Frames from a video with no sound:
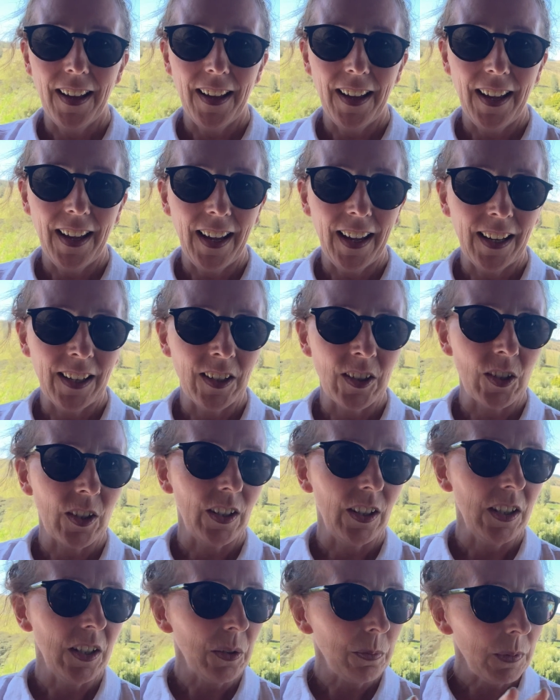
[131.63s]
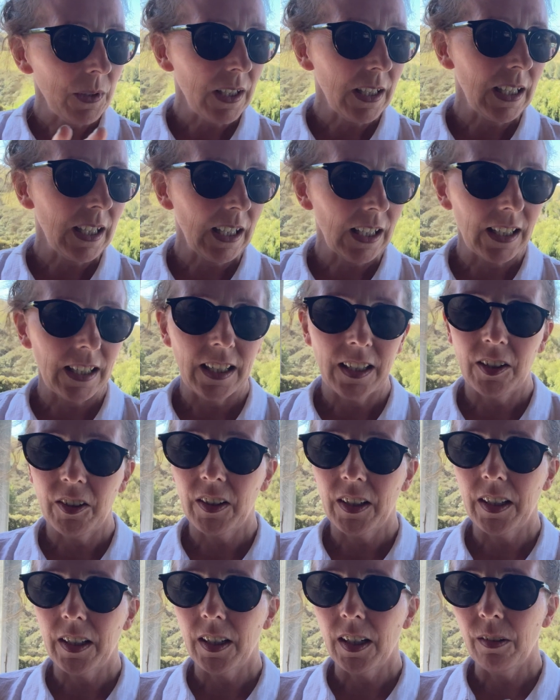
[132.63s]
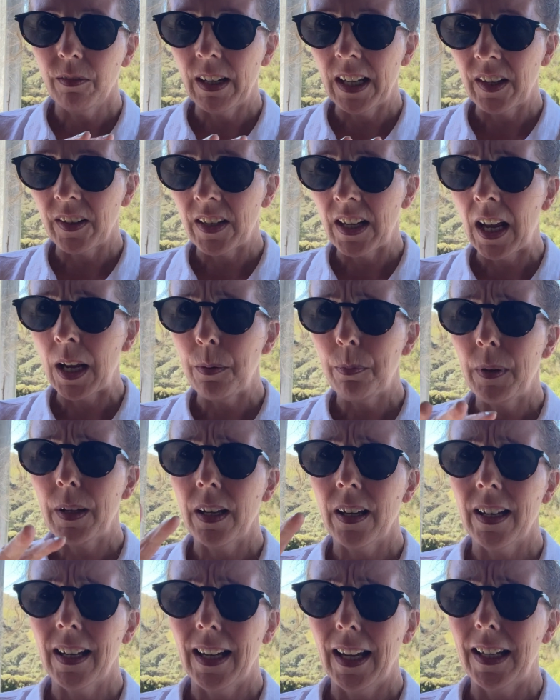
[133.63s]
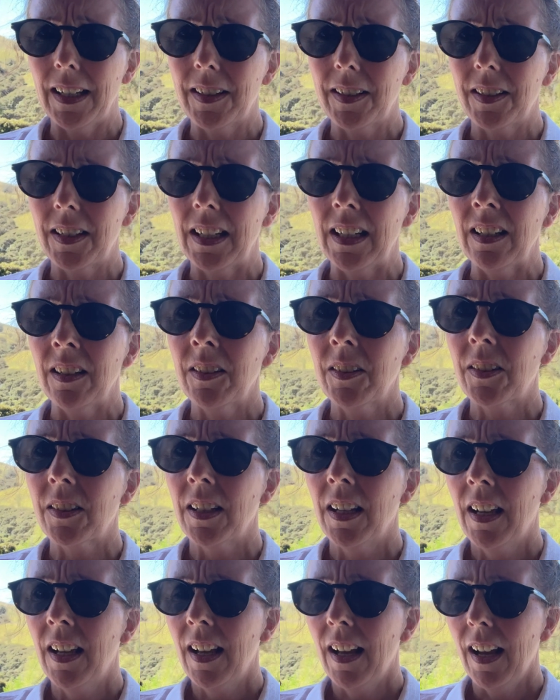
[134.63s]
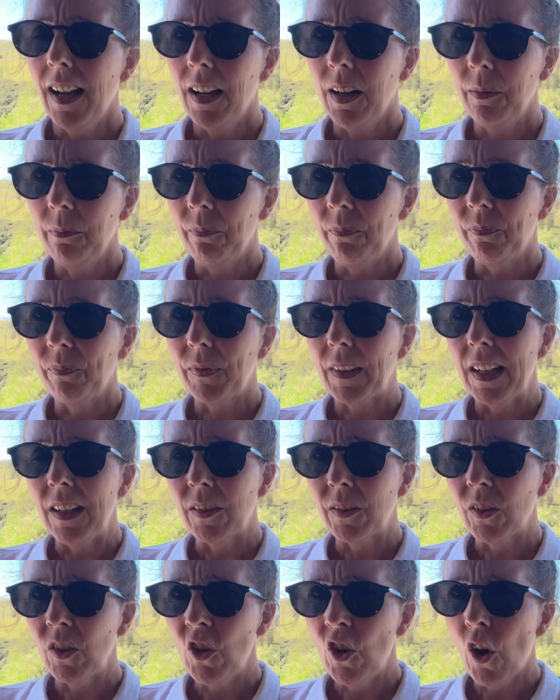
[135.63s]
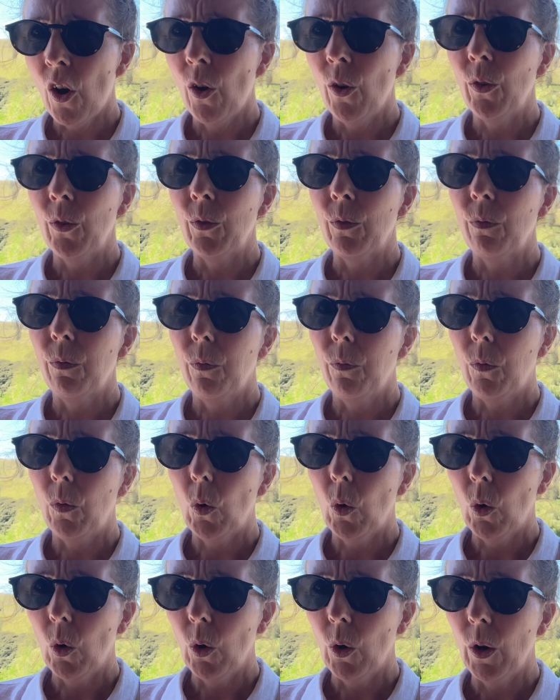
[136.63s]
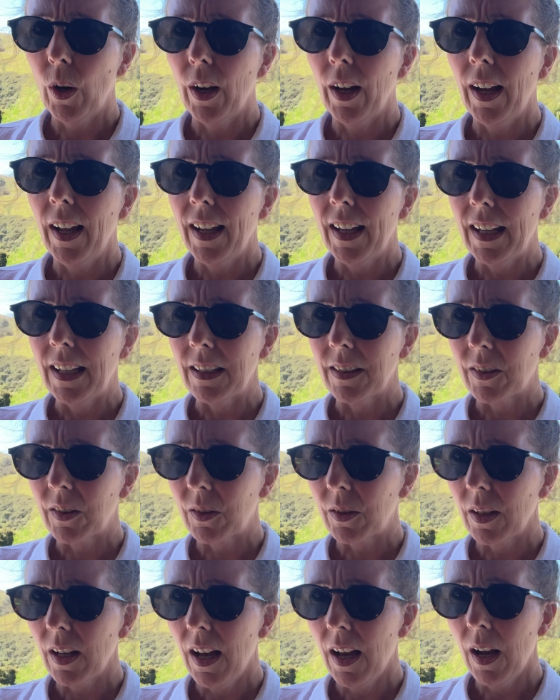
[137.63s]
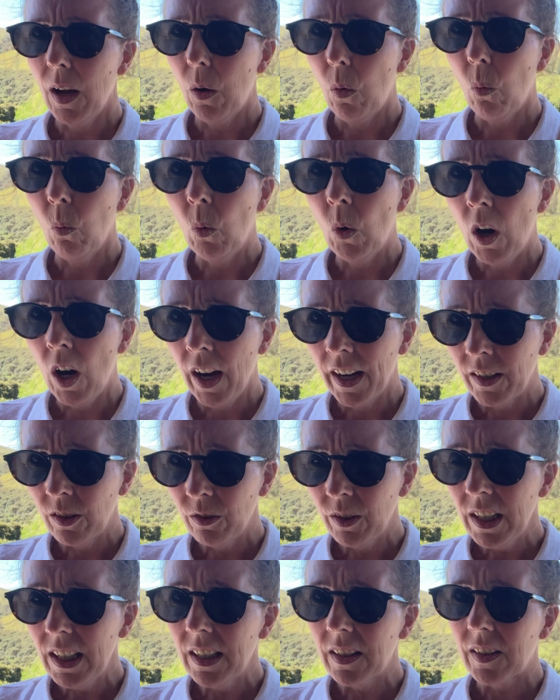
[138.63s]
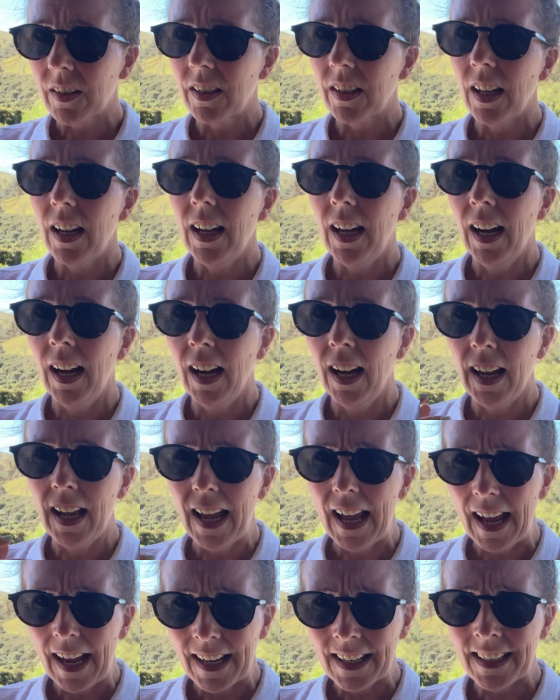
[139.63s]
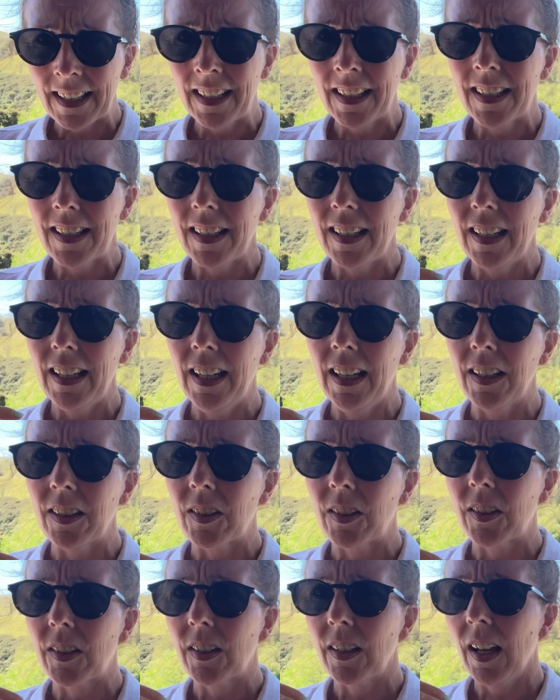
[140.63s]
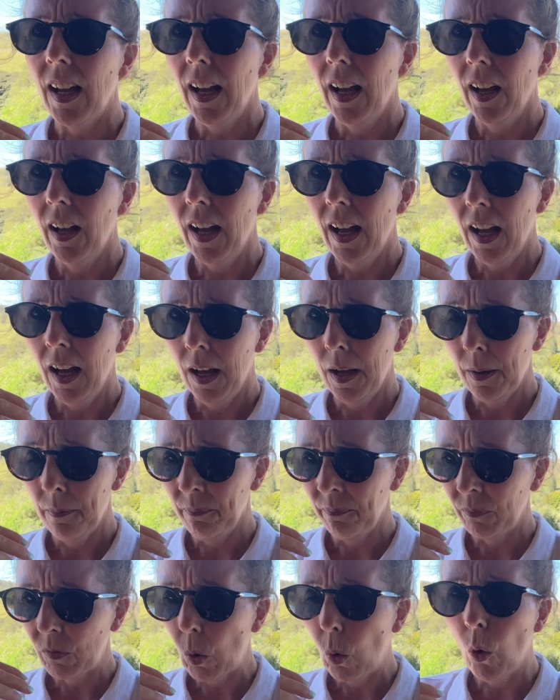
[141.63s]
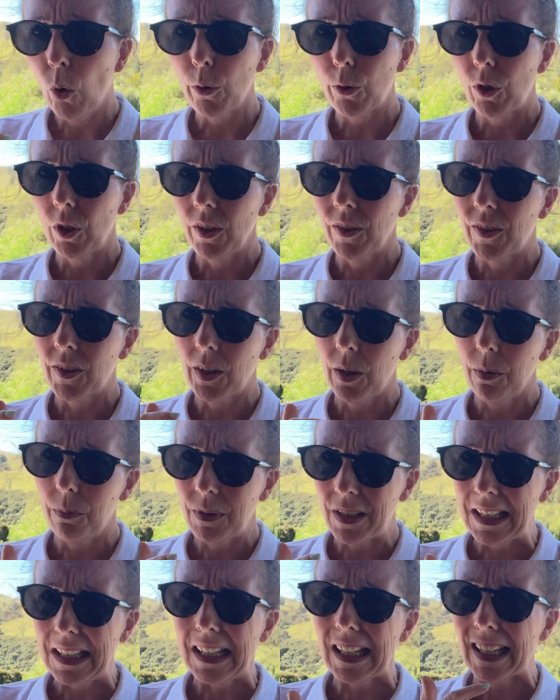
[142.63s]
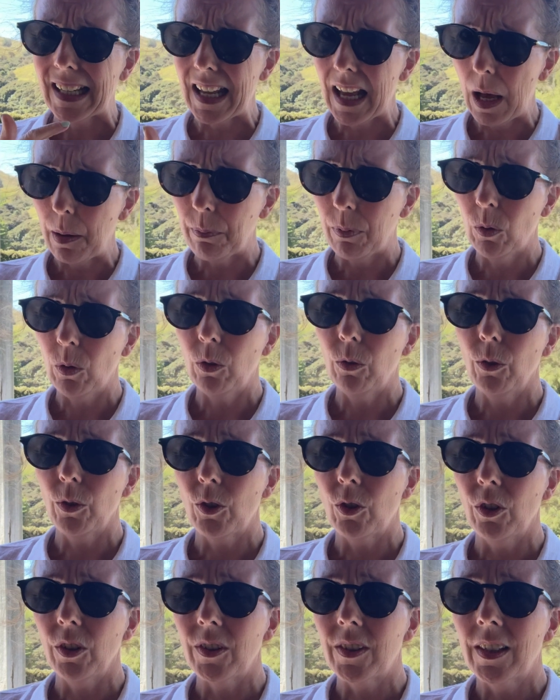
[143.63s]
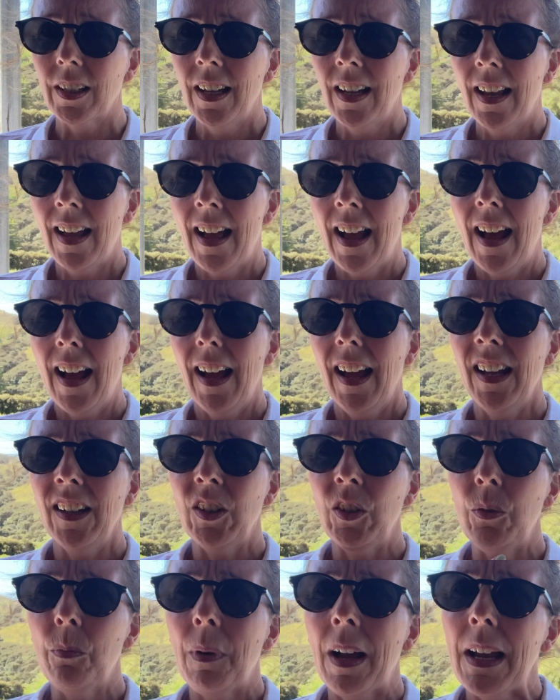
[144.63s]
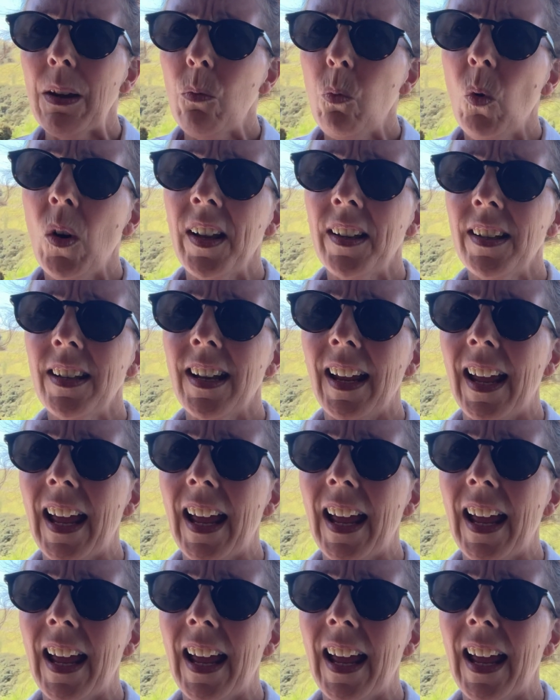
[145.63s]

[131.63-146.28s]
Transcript: and this particular area around Napier, Hastings, is known for its wineries and its orchards, so particularly apple orchards. And you may wonder,